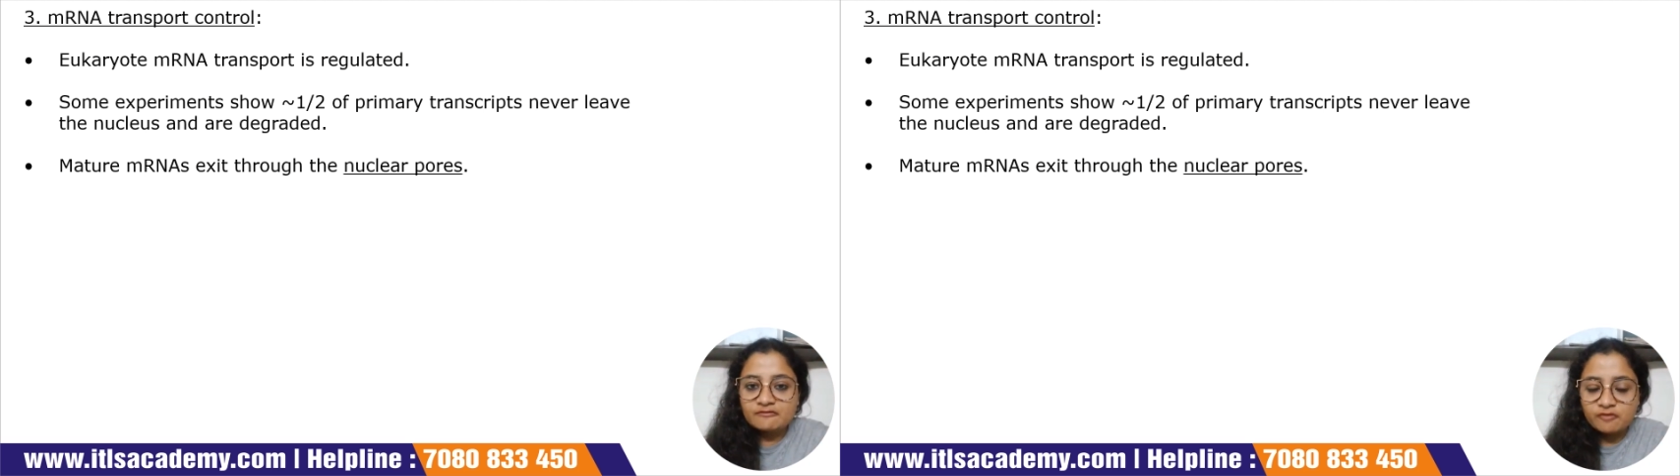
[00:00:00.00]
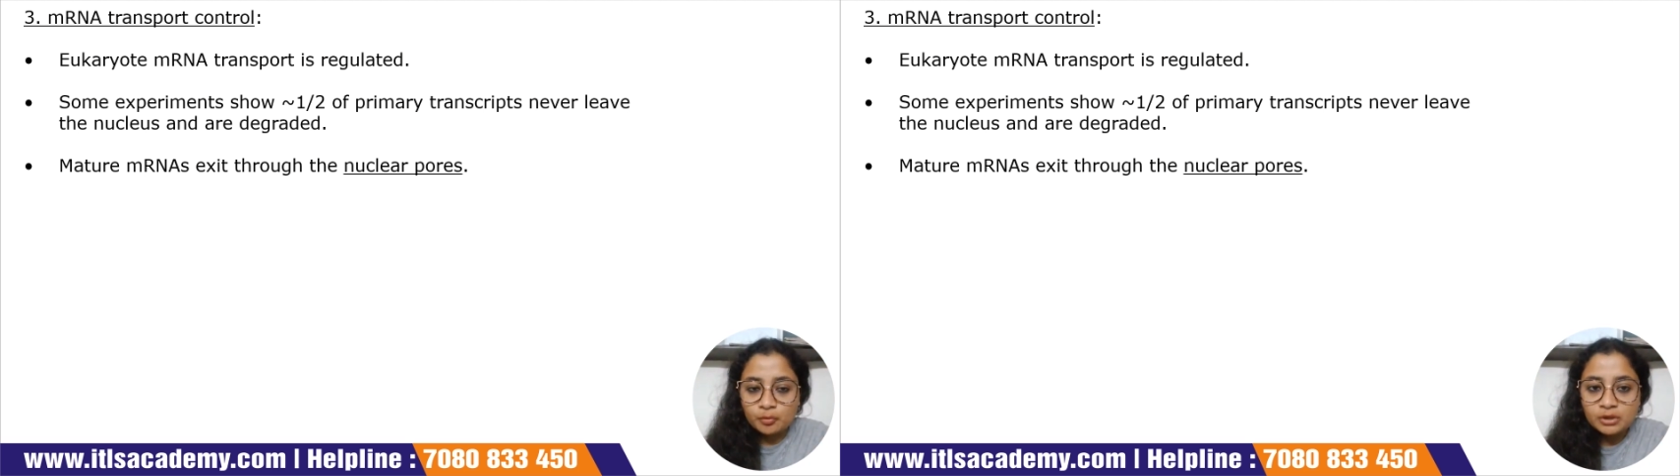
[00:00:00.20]

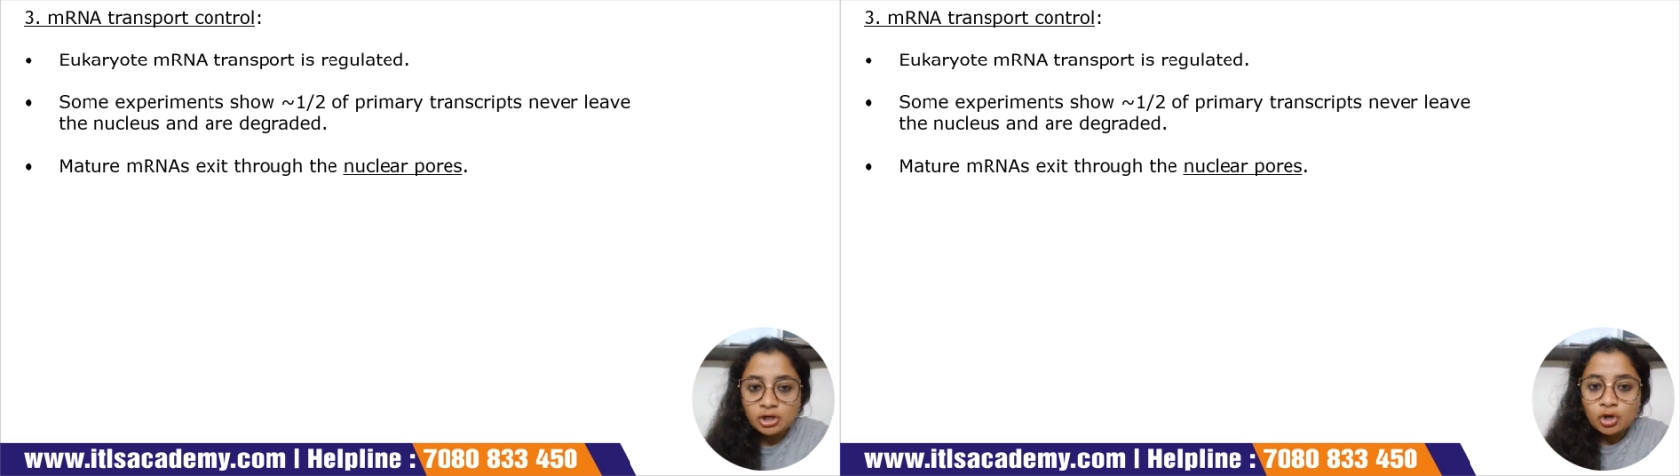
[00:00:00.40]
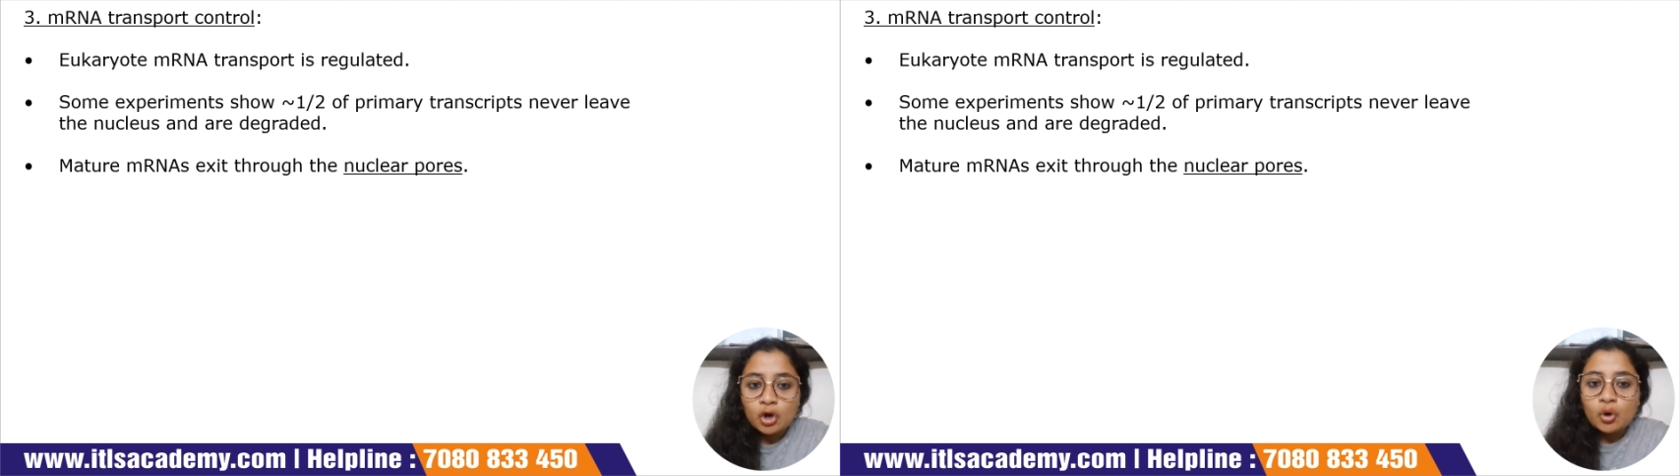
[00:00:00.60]
formed,
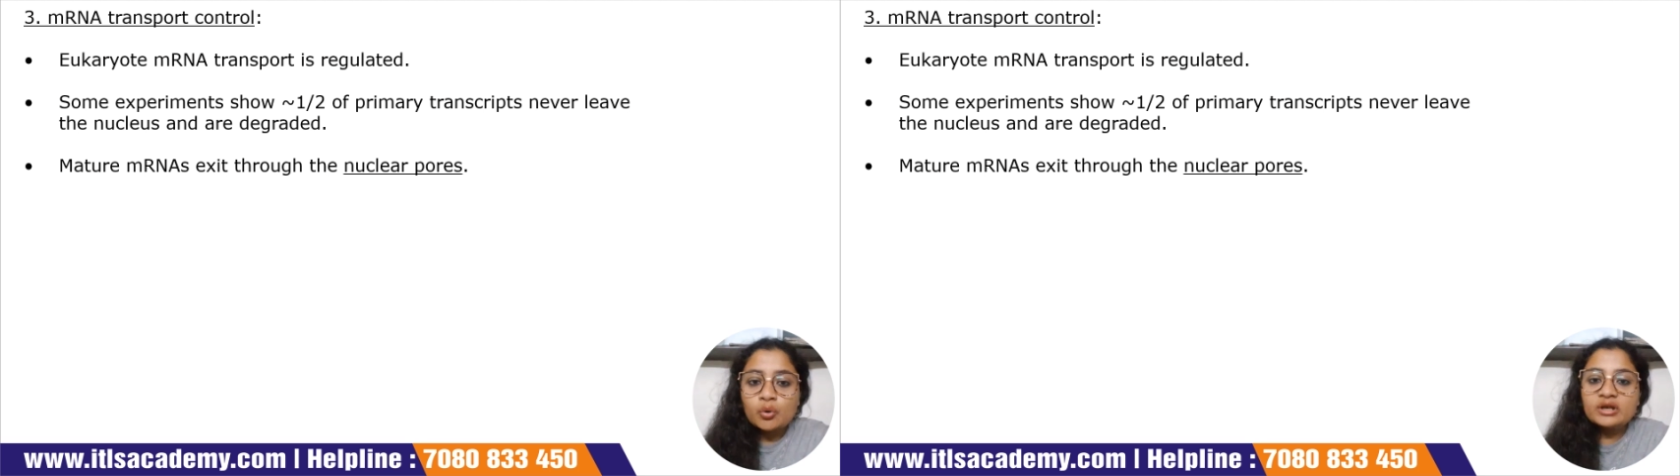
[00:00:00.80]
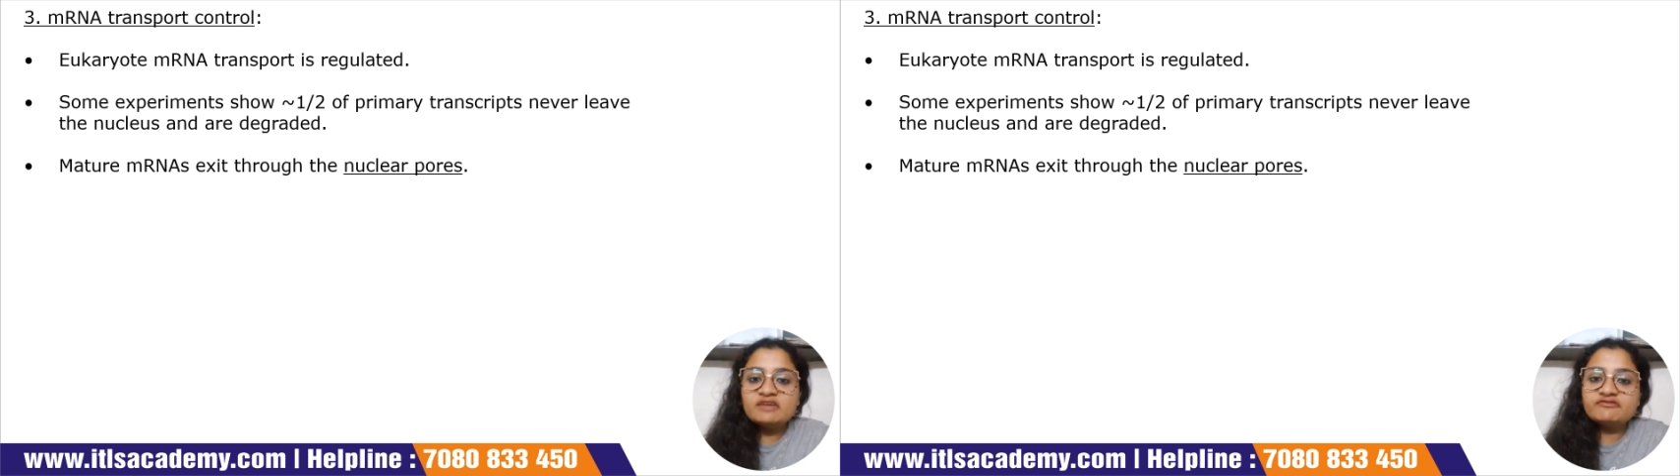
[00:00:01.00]

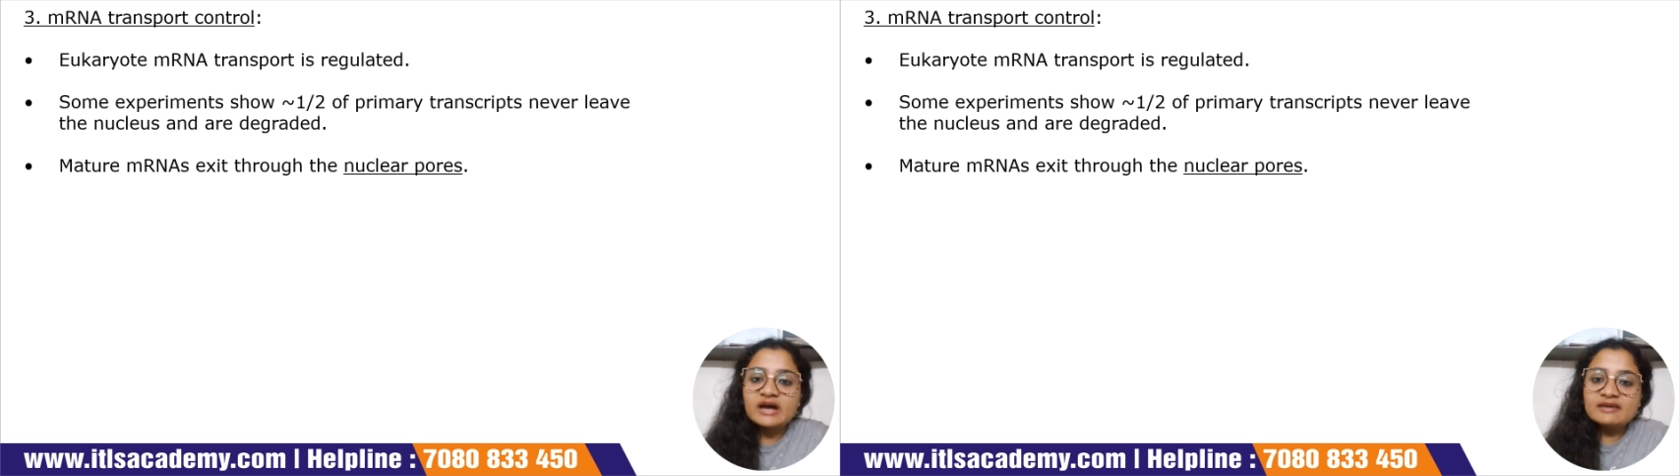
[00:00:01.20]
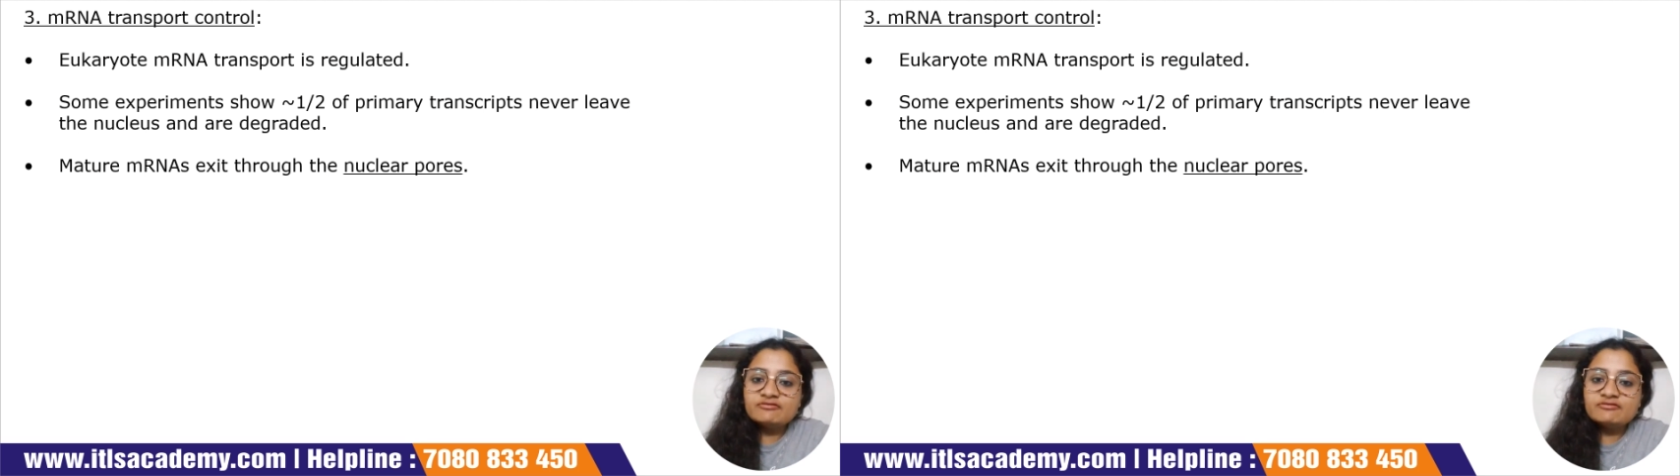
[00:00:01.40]
only 5